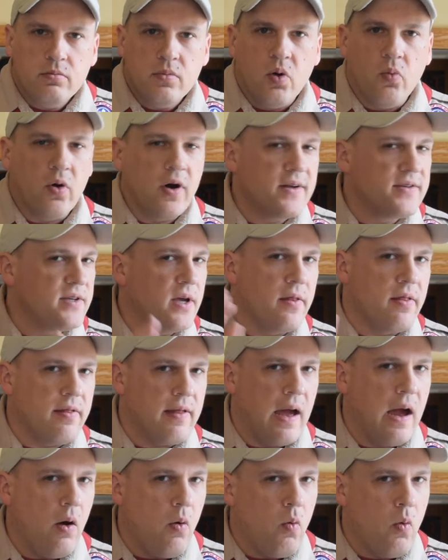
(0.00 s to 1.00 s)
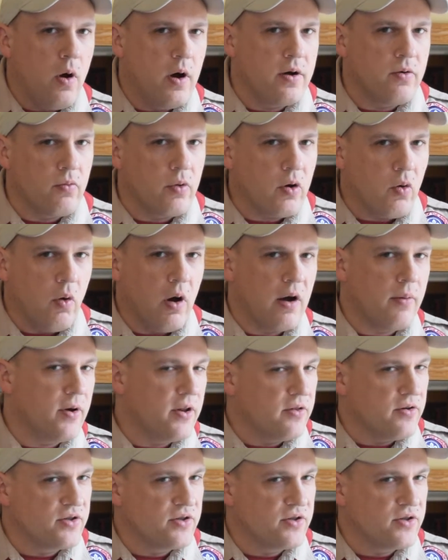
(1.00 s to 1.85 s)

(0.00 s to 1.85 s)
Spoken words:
And when I say that one requirement,